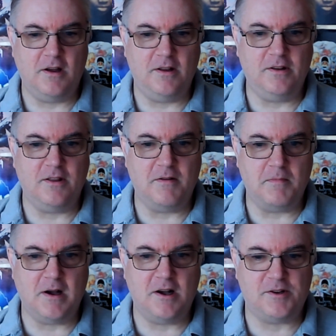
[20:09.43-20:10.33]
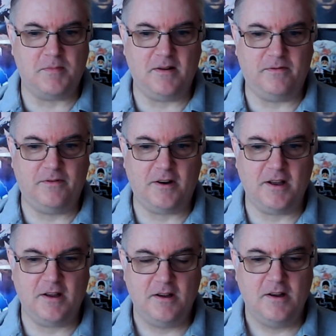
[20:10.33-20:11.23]
Another Mars
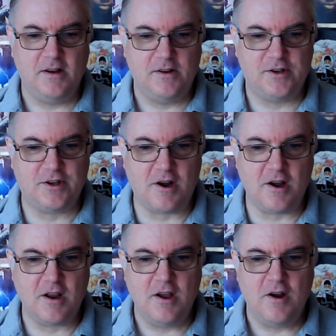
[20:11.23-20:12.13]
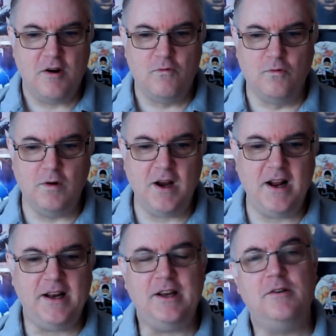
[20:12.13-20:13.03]
Bonfire song.
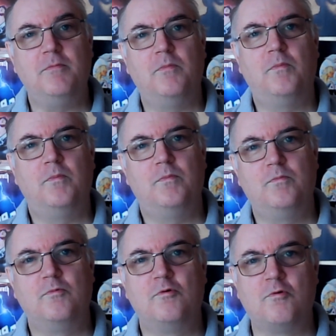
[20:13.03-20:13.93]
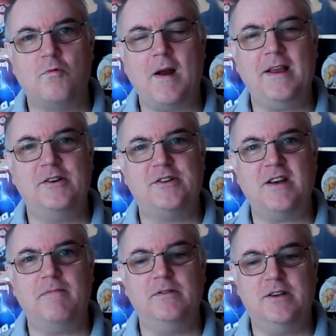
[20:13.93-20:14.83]
Really great
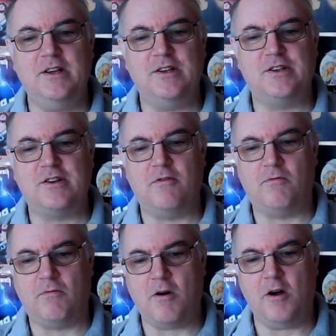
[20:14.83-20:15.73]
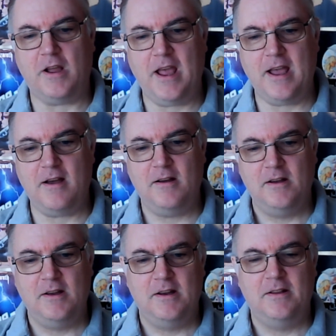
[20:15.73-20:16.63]
70s rock here.
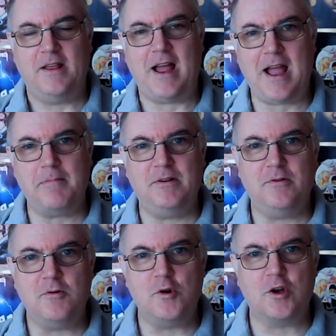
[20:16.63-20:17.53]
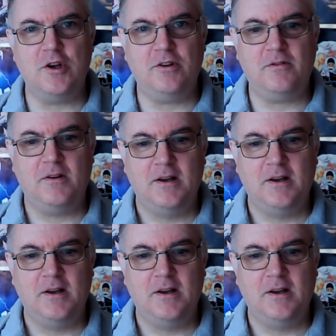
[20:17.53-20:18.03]
the Hammond organ.